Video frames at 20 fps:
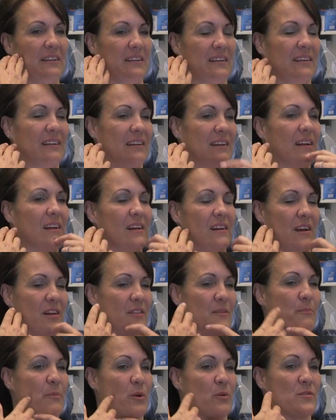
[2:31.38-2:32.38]
of that tooth,
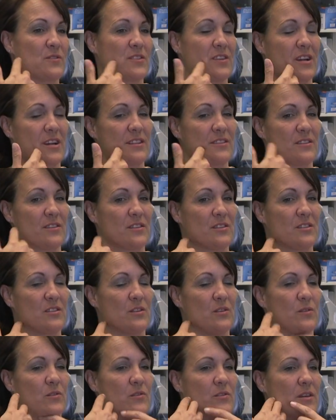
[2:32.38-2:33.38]
on both sides of the
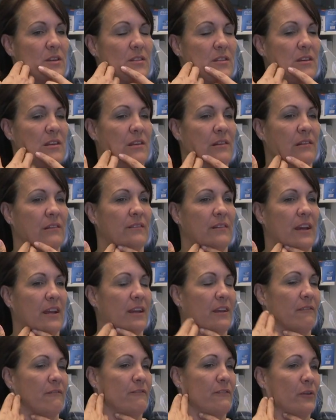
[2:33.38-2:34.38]
tooth, and then I
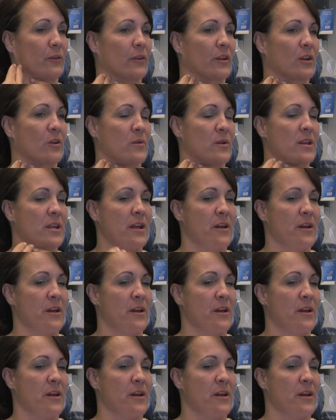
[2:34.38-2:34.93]
can feel it going